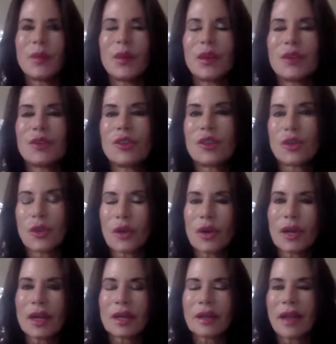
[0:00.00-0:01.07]

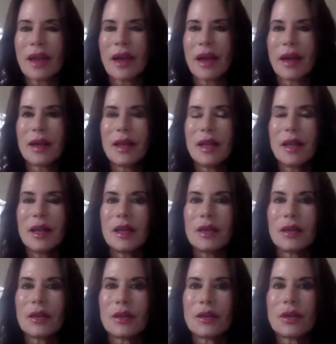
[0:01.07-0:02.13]
ensuring that
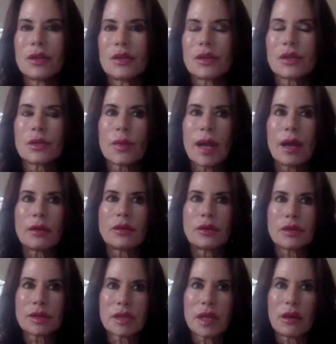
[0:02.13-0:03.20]
you surround
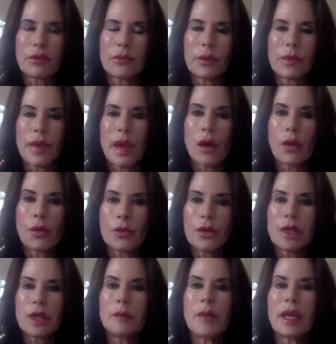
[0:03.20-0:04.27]
yourself with
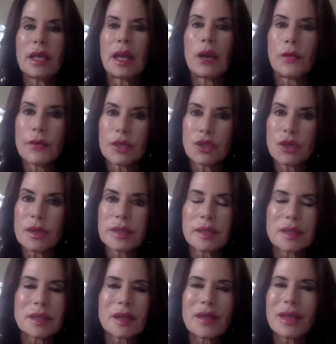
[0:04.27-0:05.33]
make healthy
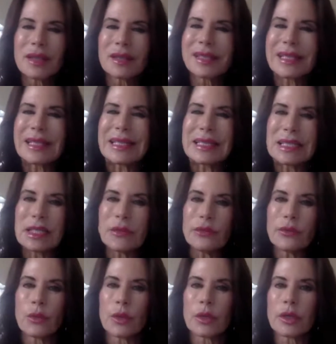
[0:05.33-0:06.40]
choices so that it's easy
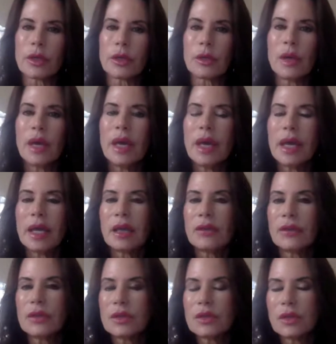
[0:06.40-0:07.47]
for you. And
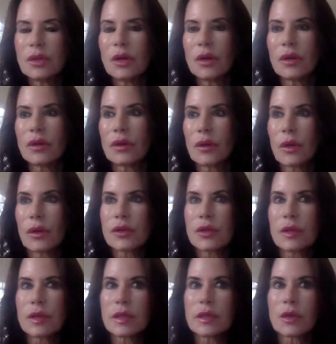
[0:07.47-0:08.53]
if you do go to the
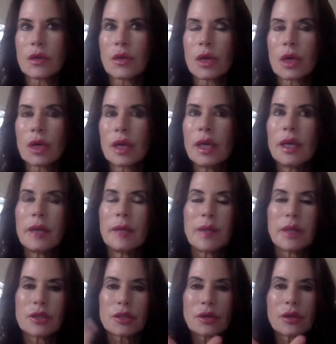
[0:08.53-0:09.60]
grocery store,
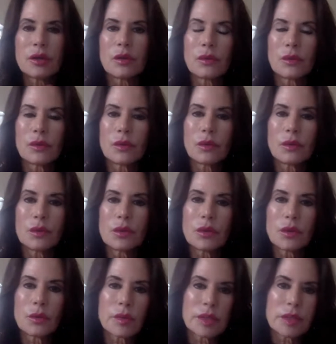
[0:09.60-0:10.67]
make sure you do
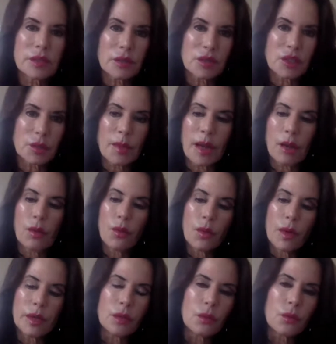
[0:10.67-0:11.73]
your research about
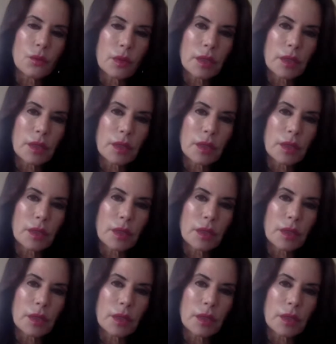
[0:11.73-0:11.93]
what you